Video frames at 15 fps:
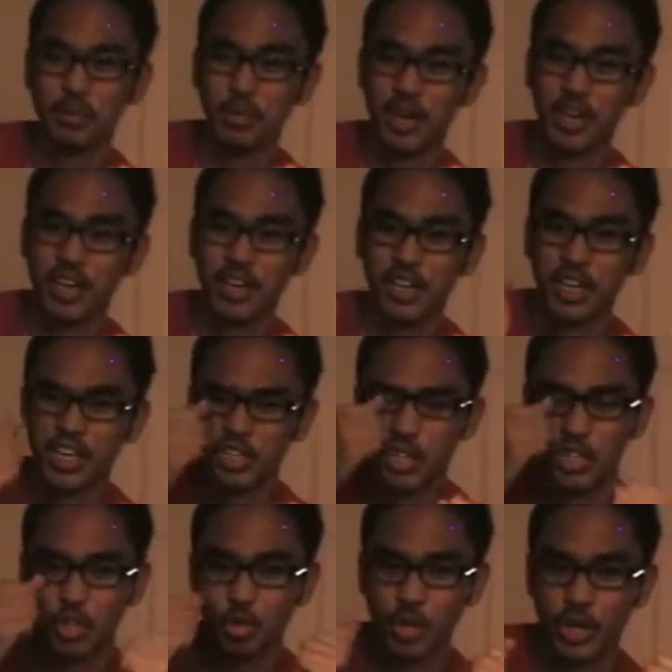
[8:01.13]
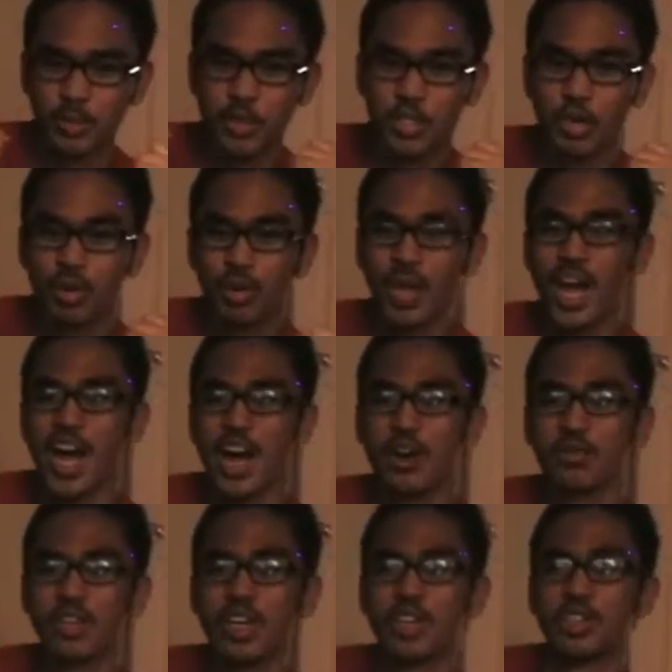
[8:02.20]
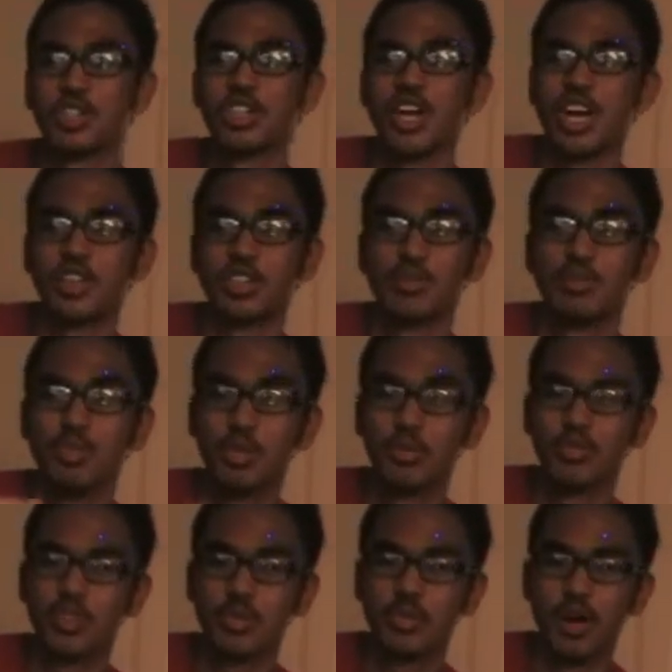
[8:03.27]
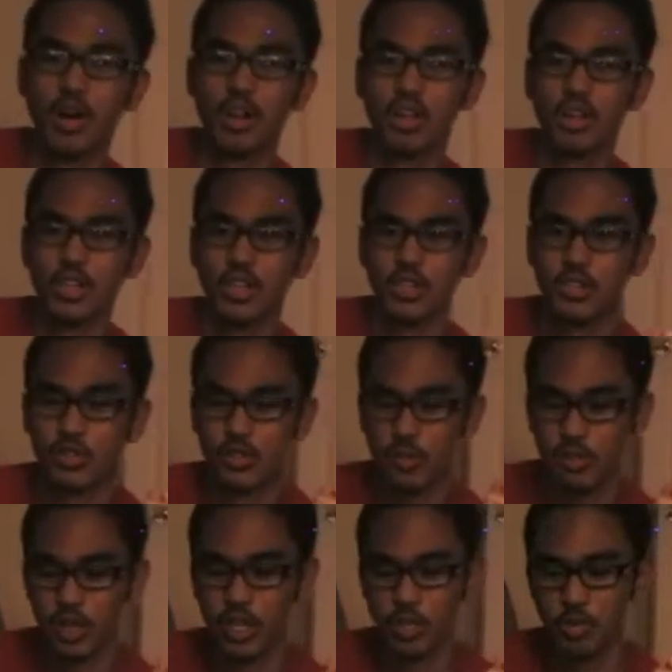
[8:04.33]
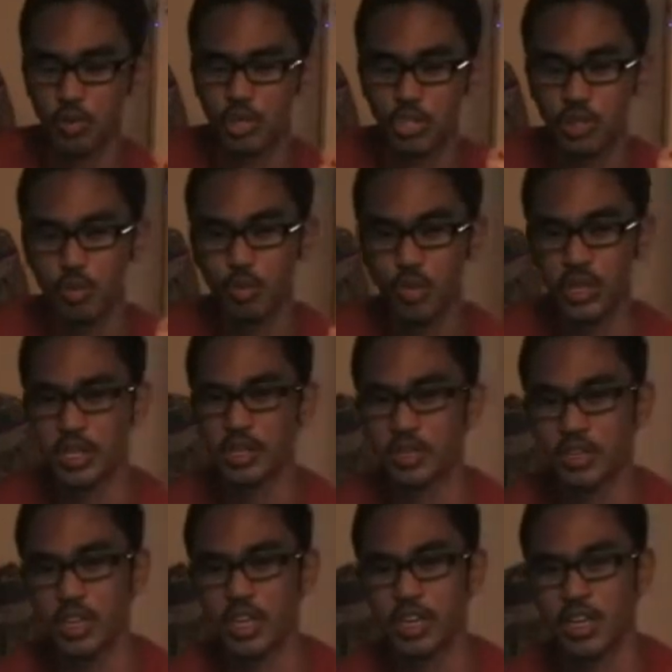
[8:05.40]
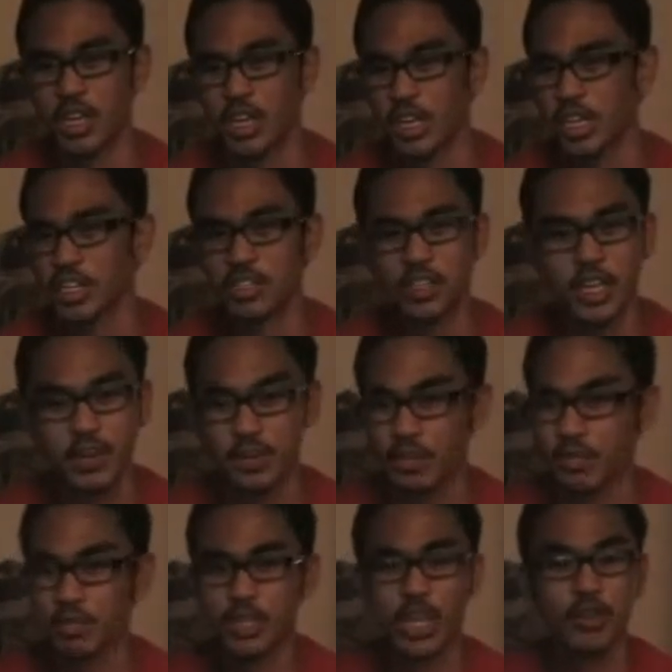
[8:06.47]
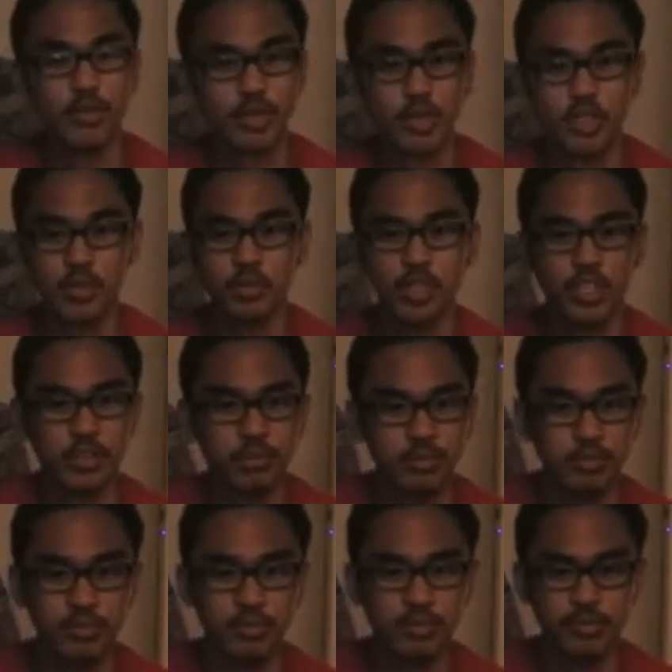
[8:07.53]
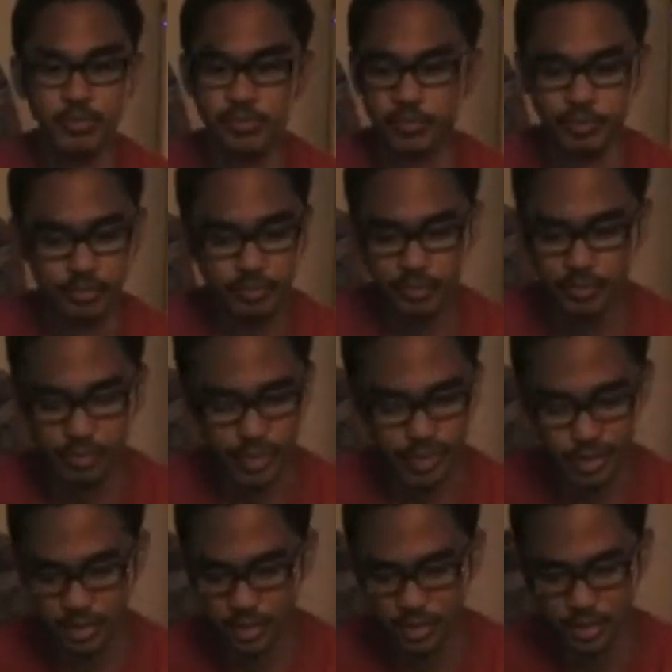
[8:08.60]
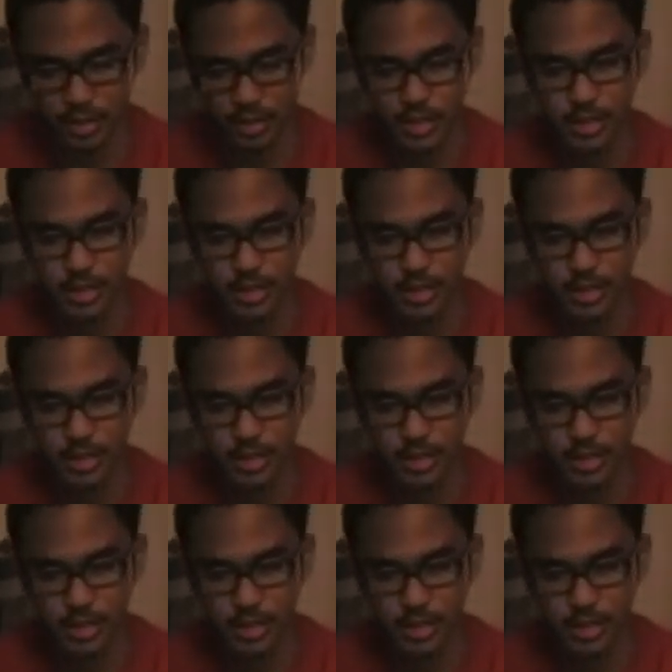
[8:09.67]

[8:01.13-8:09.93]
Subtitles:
but she screams so loud that she actually moves the ball into the place where she wins, and it's never explained. Just.